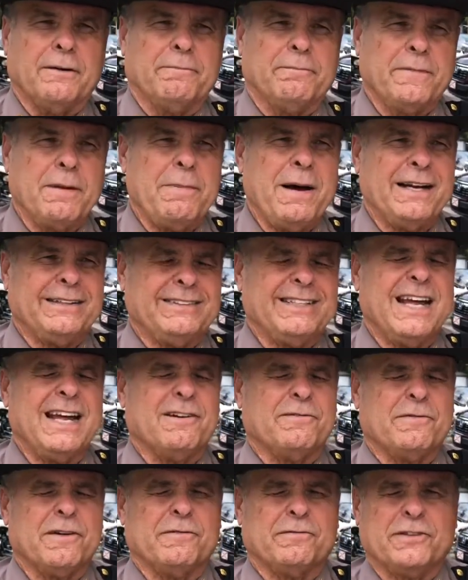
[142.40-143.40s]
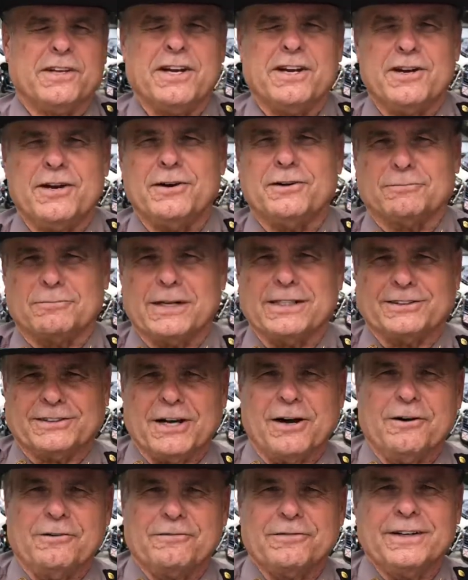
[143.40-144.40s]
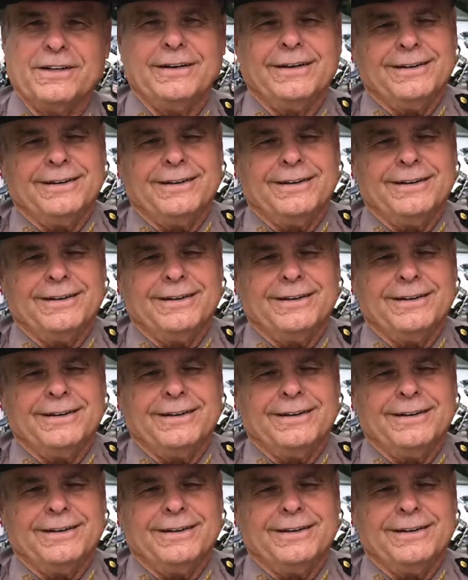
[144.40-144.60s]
about 10, 15 years myself.